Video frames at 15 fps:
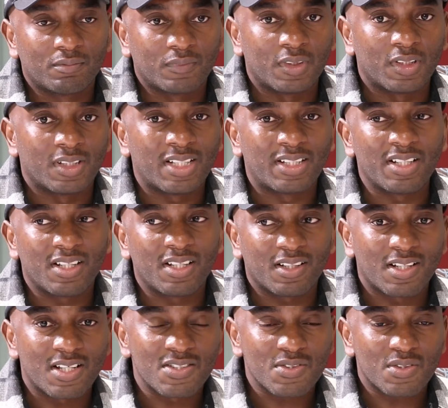I think
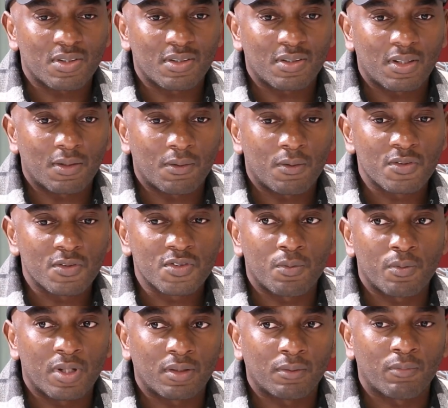that's also
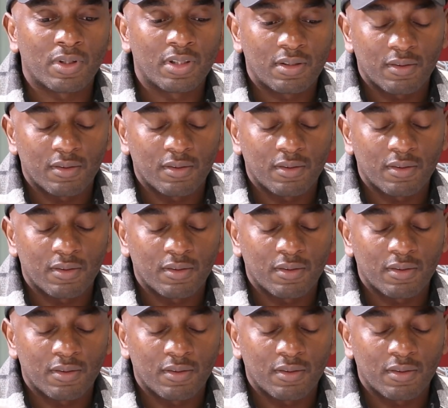one